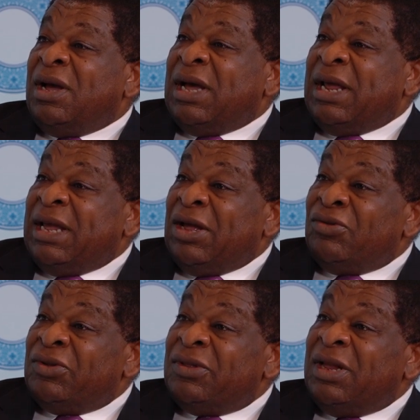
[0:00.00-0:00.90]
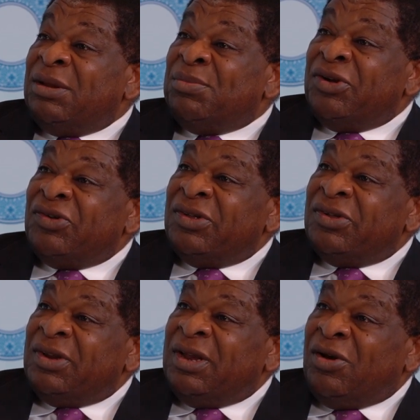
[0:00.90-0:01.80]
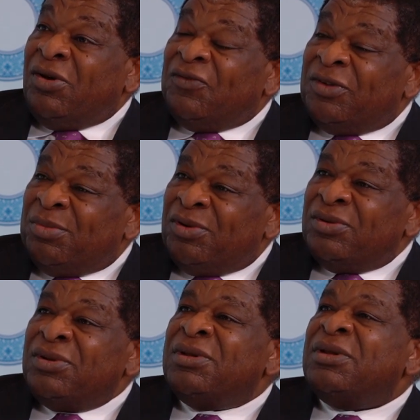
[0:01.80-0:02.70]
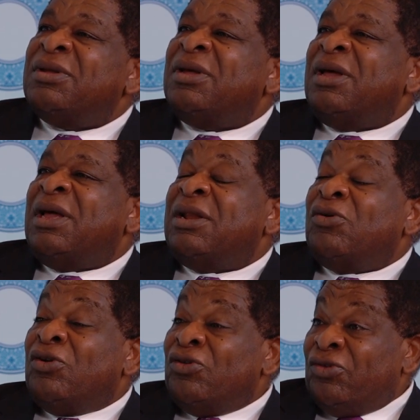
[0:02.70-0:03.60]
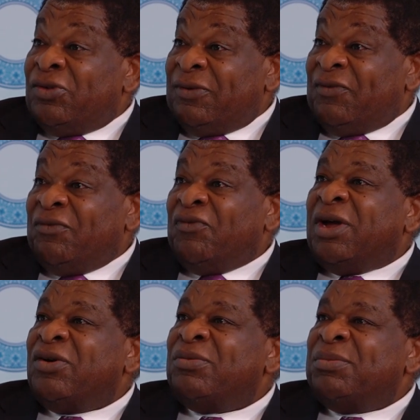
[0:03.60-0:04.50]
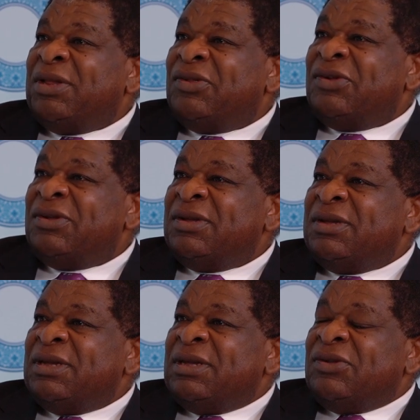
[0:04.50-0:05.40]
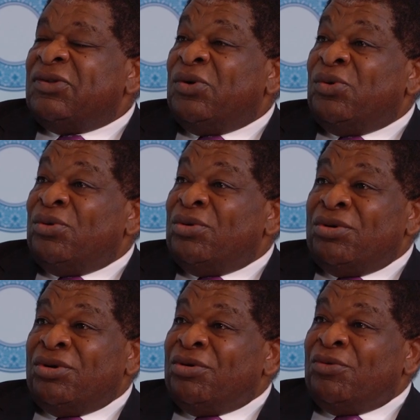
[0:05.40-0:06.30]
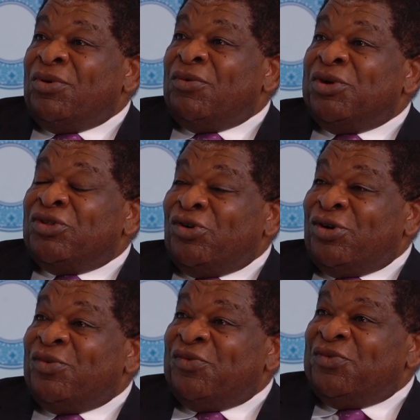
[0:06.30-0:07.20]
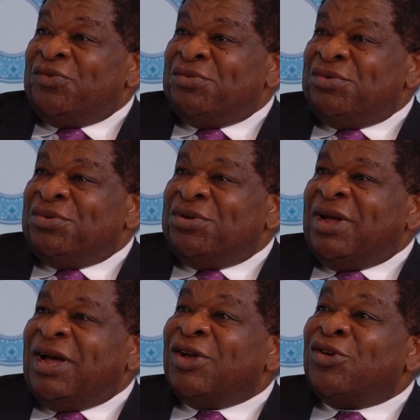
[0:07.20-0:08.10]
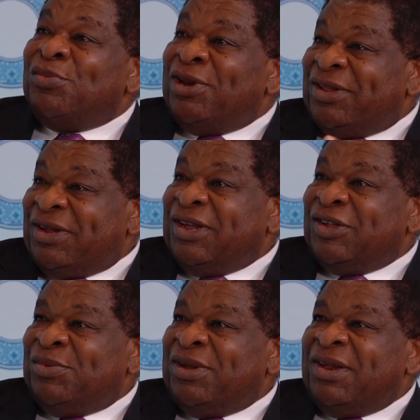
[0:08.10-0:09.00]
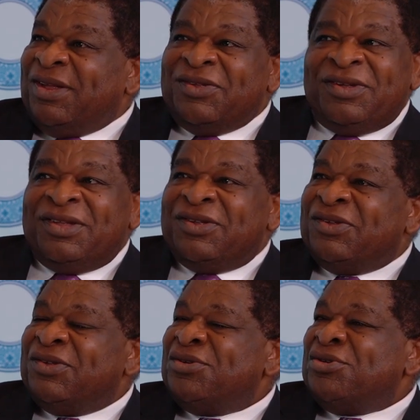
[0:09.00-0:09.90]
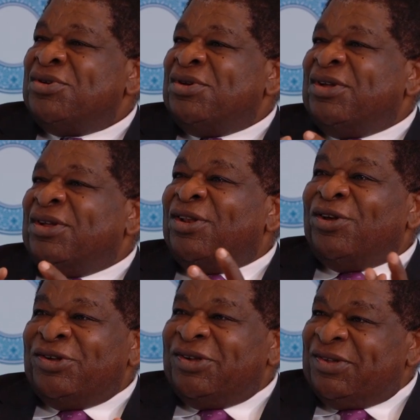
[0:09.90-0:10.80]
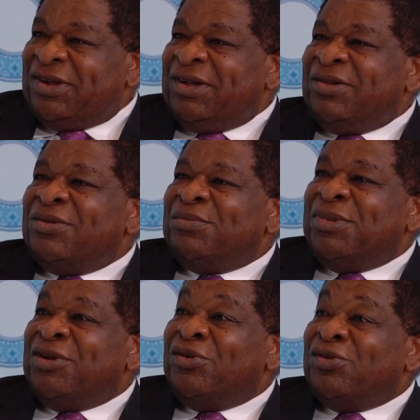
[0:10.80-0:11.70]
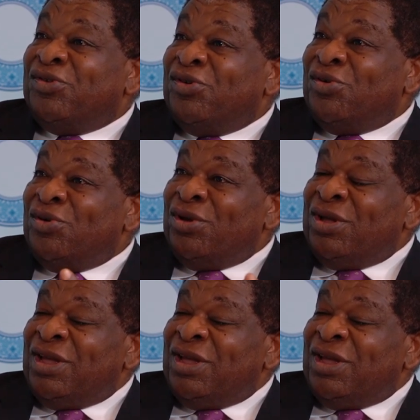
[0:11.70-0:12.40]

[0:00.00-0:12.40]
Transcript: carry out deliberations in a comfortable and conducive environment. So when we talk of accumulated experience, it's logistical, but also